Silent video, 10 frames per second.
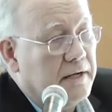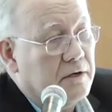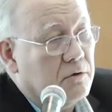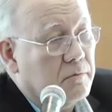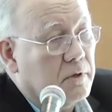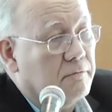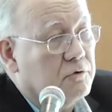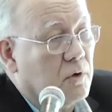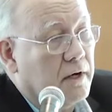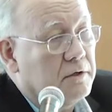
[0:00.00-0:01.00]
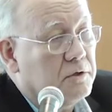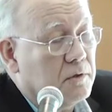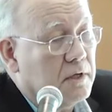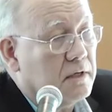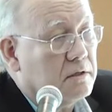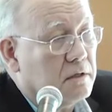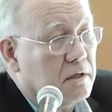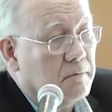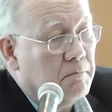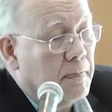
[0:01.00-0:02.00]
NATO of trying to get
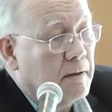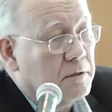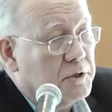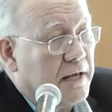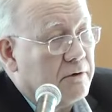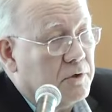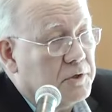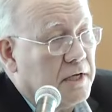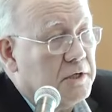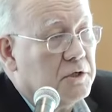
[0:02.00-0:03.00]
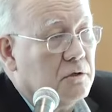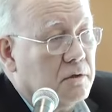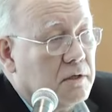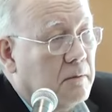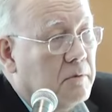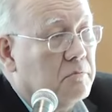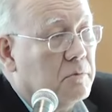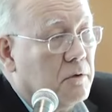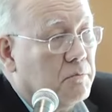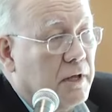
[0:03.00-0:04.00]
uh, standardization on common
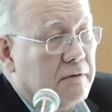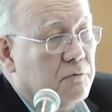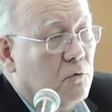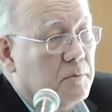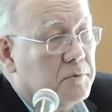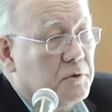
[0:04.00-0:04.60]
you know, platforms.